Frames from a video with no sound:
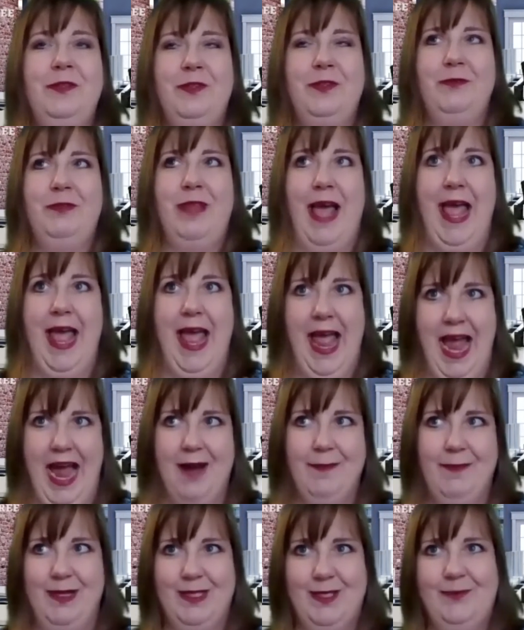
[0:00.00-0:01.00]
you do the
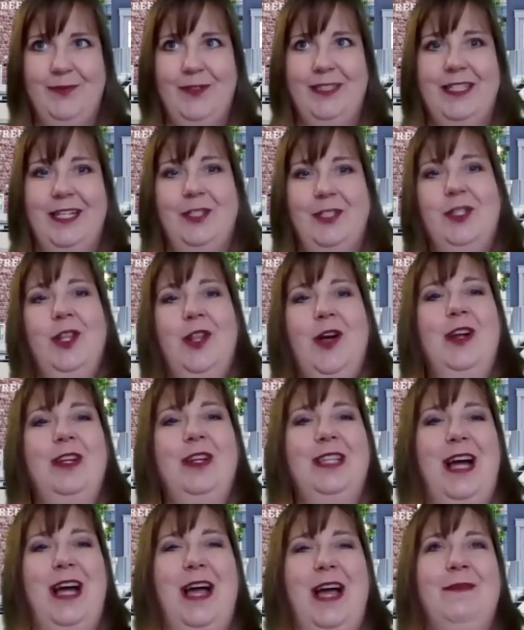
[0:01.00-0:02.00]
habits for such a
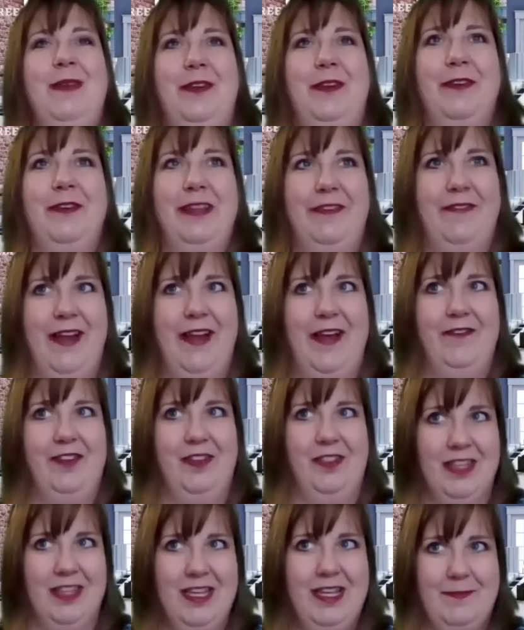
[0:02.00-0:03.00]
long time, you don't even have
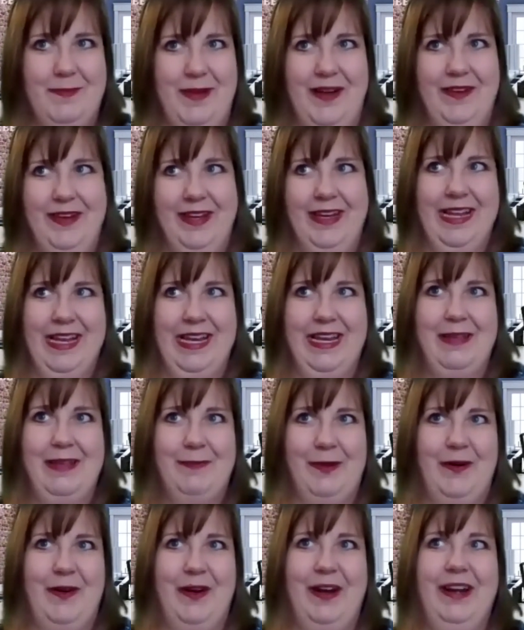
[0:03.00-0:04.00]
to think about it
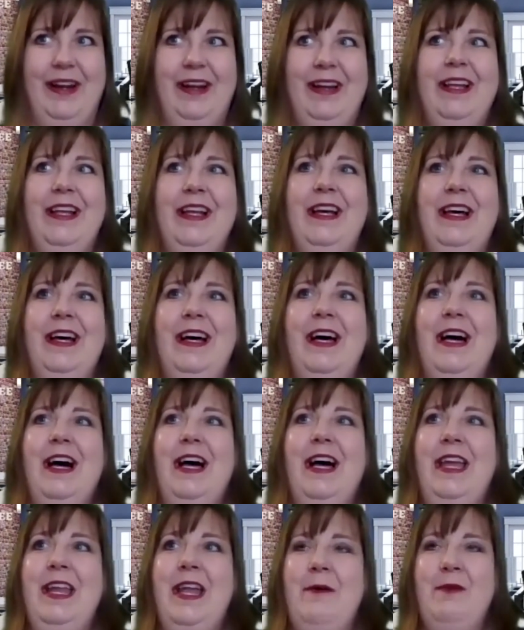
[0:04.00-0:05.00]
anymore.
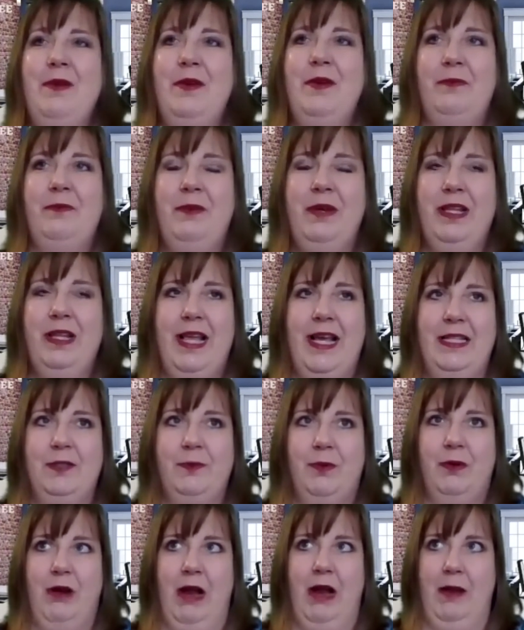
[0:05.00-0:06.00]
And I wouldn't
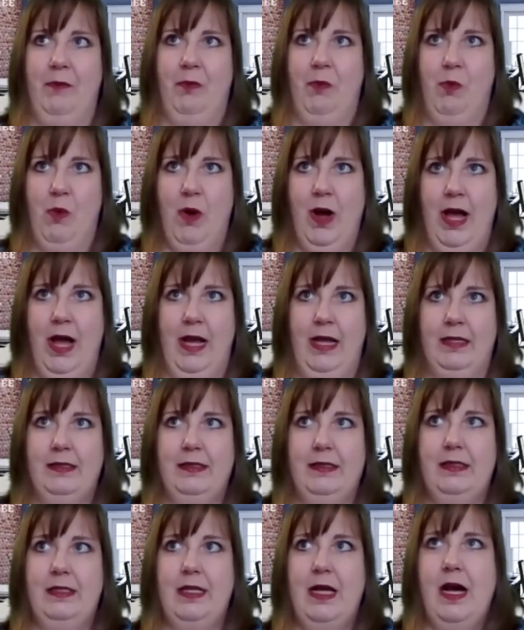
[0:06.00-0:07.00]
realize where I
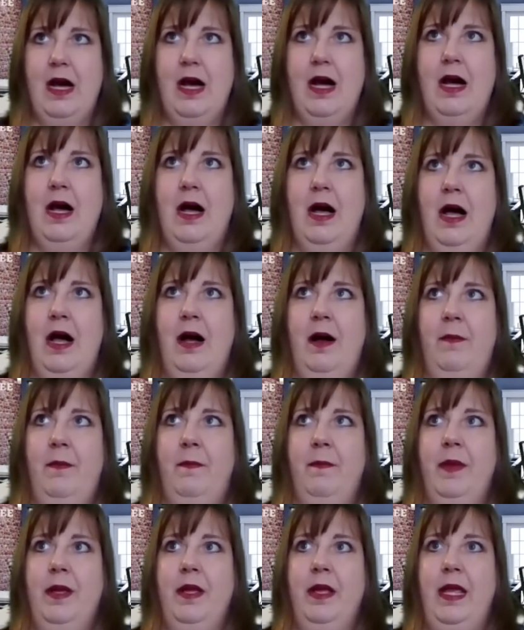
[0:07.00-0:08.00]
was.
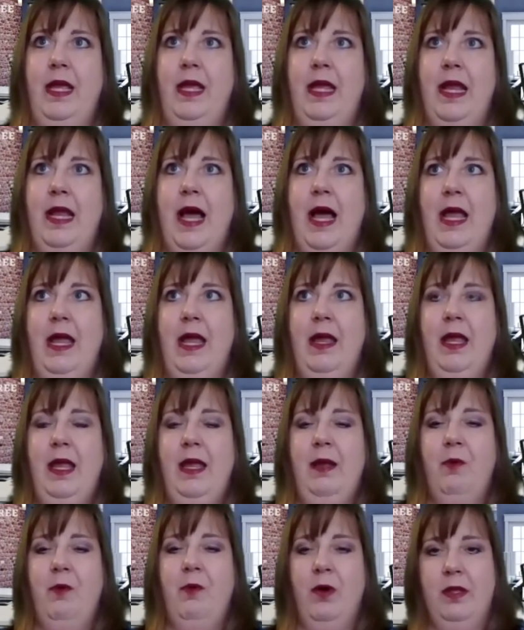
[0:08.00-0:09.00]
And
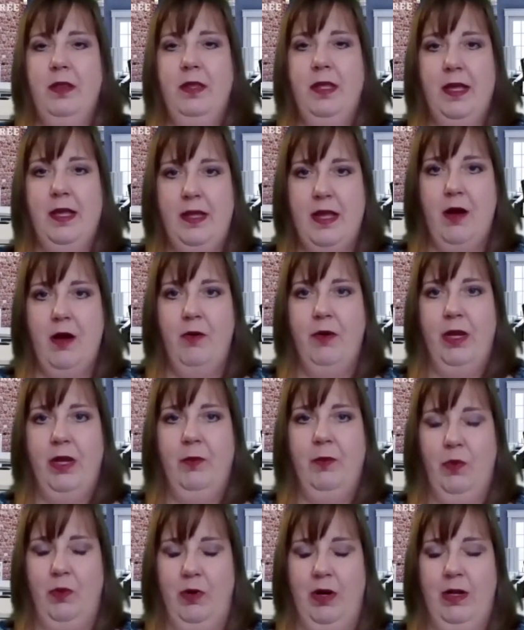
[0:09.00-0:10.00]
I work in the
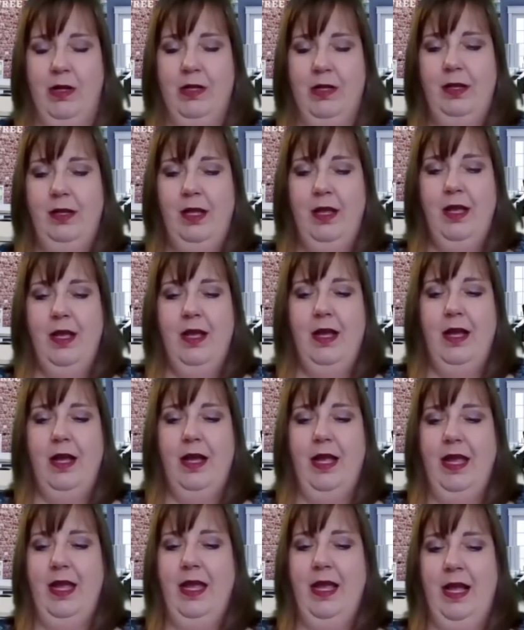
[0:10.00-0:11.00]
accounting world,
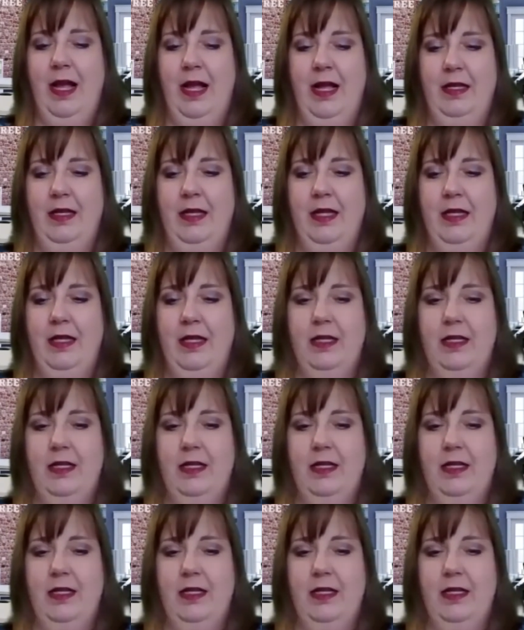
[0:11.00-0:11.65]
and